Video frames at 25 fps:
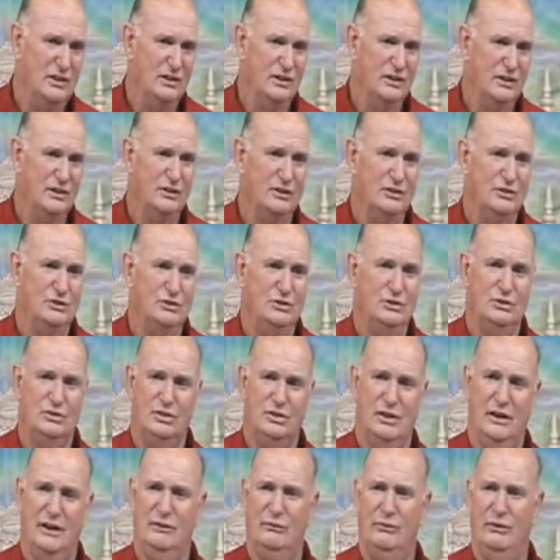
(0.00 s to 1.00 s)
And you
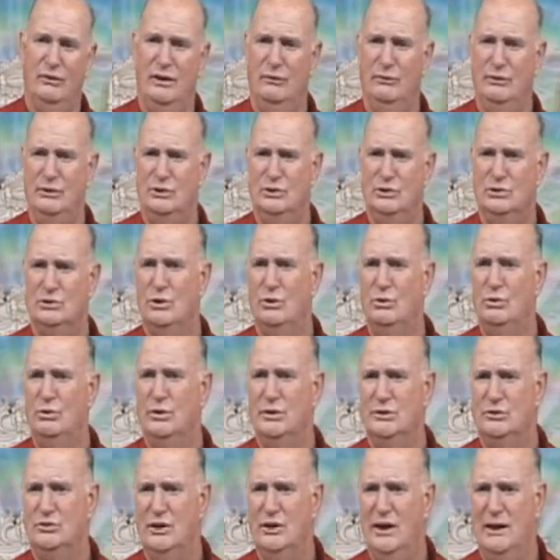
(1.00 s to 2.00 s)
think, well, we're just going to
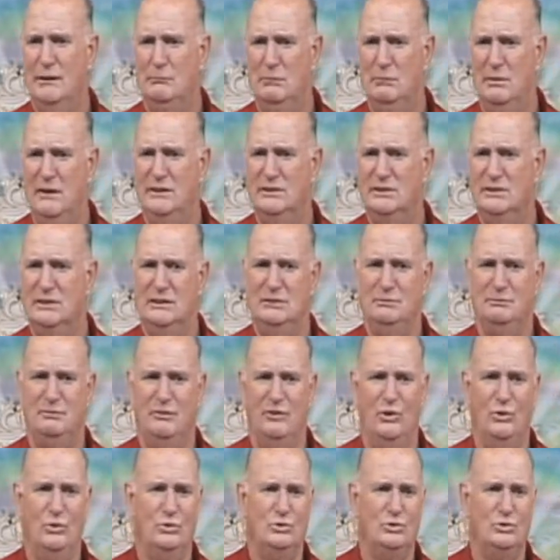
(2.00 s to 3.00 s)
try to bless these
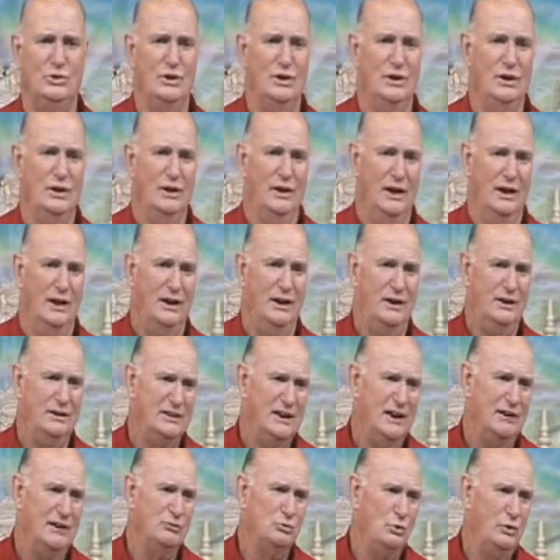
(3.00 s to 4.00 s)
folks. A lot of
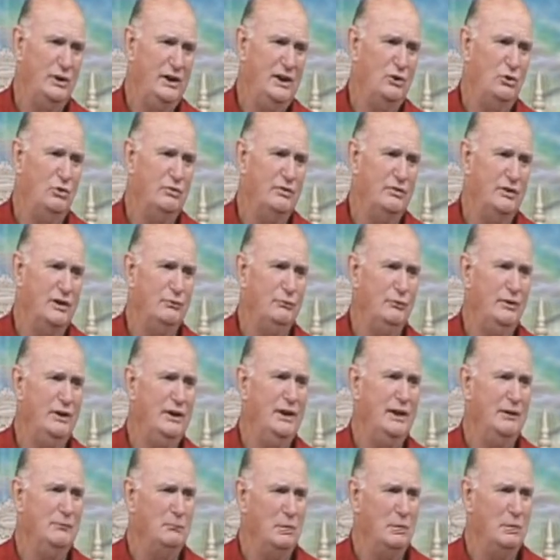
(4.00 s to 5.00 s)
times we go over there and we
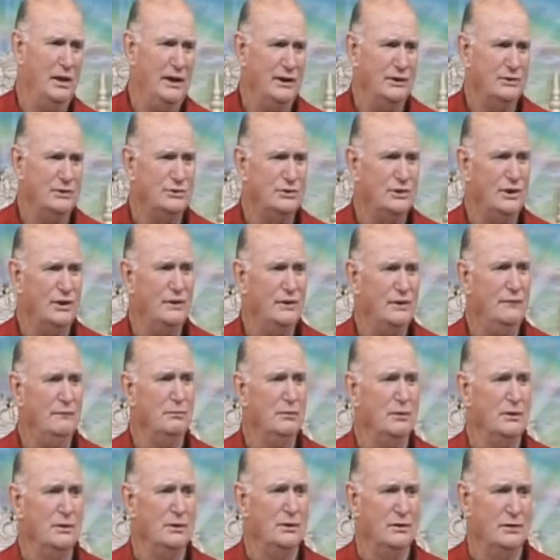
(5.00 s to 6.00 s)
get blessed.
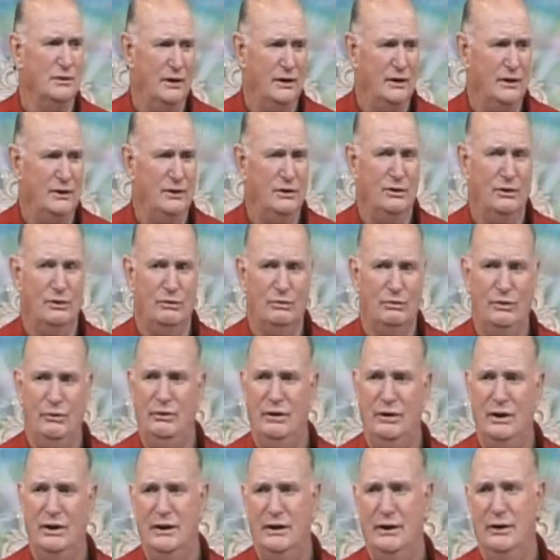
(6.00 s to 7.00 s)
And we
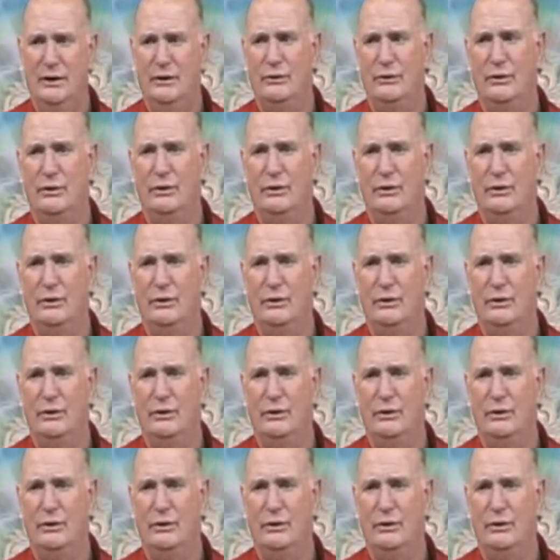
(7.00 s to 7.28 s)
really do.